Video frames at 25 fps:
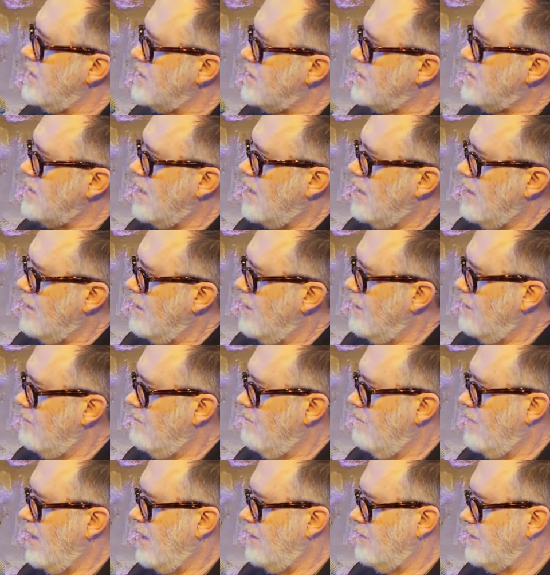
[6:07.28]
that is solid
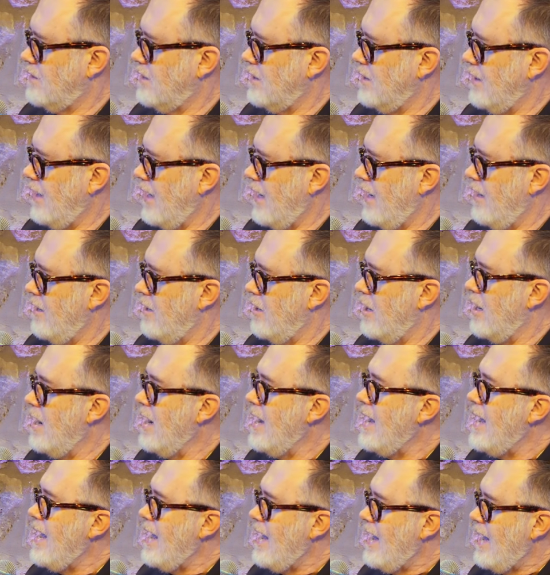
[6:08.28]
melts into
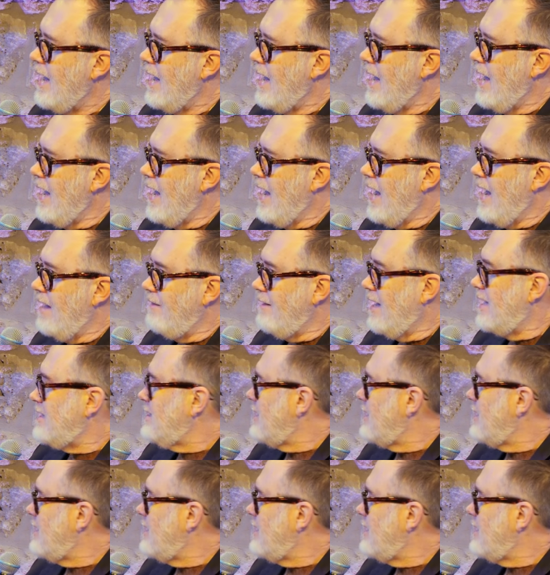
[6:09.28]
air. And